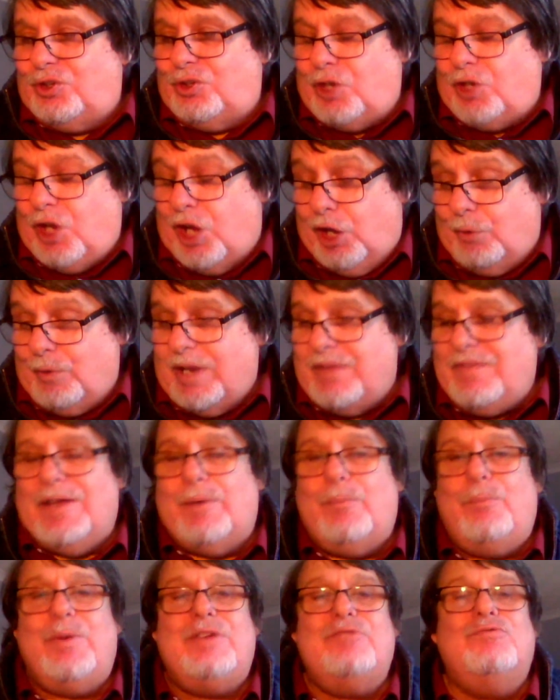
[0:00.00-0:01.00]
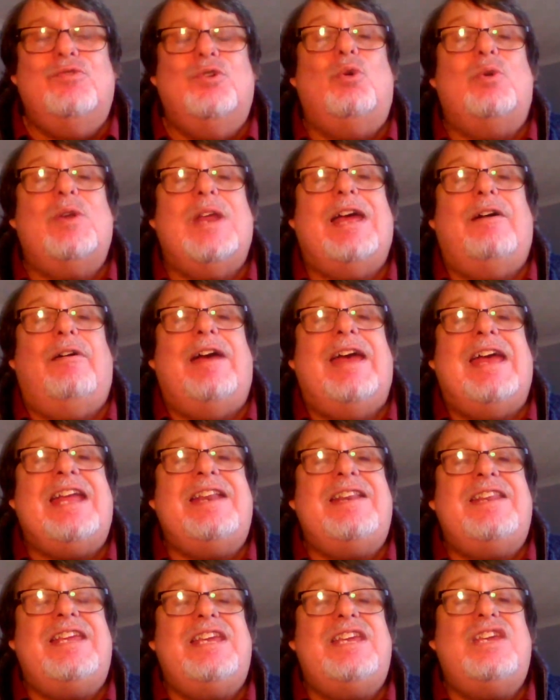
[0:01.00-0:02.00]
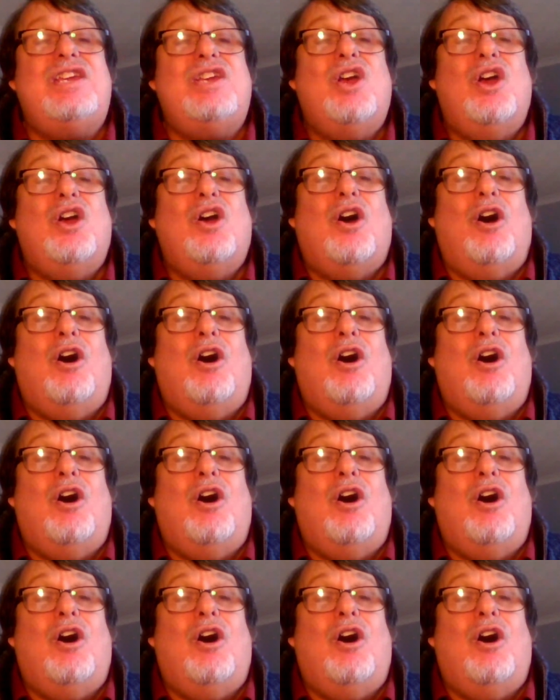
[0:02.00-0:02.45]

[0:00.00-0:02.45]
Cohen, then we rule out any